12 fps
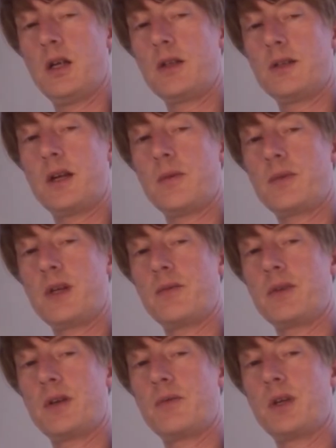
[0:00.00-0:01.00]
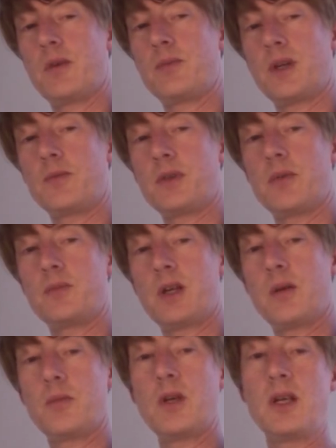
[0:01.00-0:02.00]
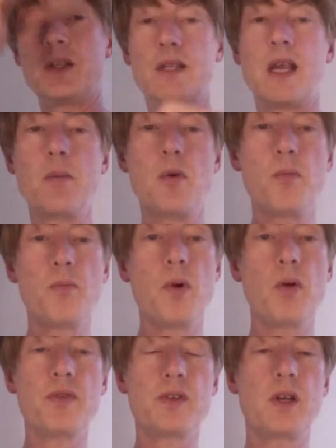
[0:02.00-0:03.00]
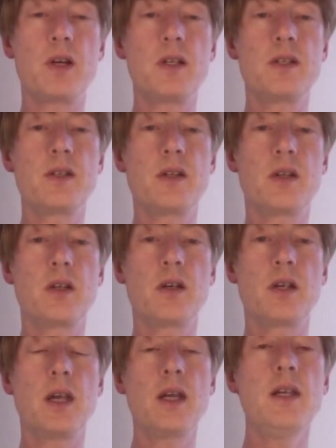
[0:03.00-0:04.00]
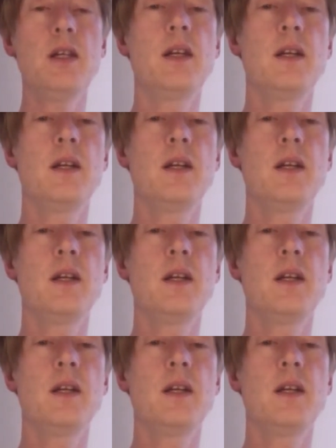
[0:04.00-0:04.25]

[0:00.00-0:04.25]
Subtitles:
Tap tap tap tap tap tap tap. Same on both sides. Okay.